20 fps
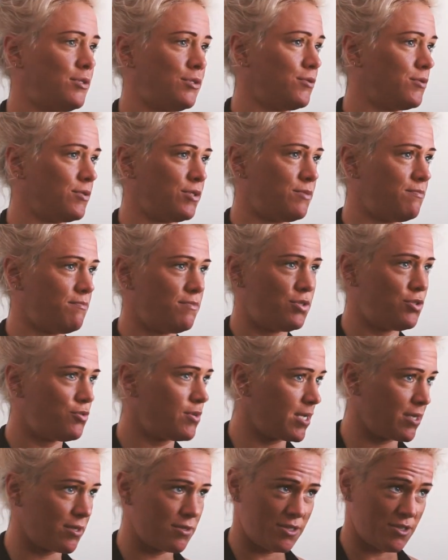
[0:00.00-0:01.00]
but got the
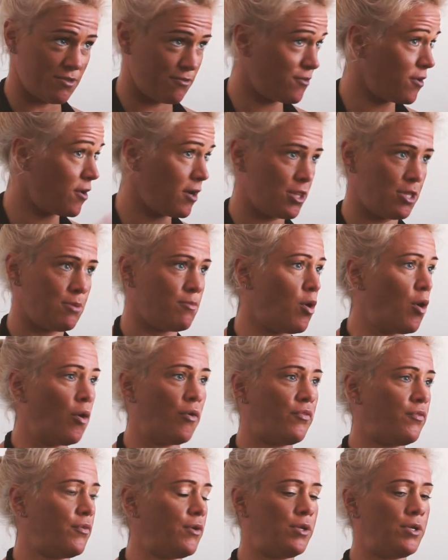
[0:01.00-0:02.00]
strength to fight them
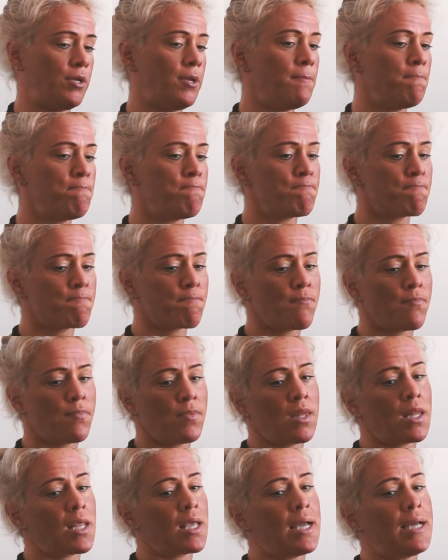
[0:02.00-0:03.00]
off. And
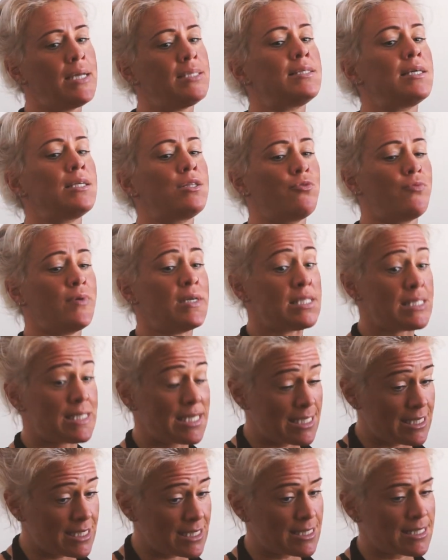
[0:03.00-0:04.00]
he said the reason
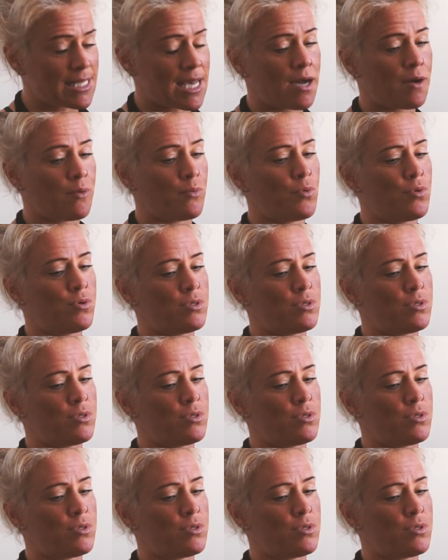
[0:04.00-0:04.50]
he did that